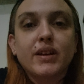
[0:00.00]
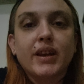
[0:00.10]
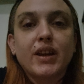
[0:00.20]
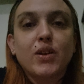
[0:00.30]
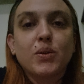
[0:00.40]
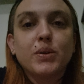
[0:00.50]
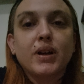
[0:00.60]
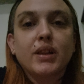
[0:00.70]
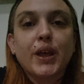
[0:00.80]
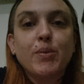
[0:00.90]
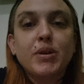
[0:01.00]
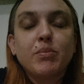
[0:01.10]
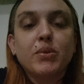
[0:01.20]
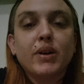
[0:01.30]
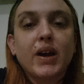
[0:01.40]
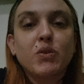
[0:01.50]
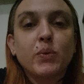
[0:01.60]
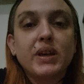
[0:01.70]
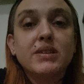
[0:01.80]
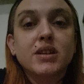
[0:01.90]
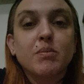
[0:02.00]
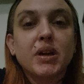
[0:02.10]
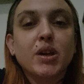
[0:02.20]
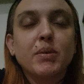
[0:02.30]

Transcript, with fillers: And I know a lot of people have a weak stomach,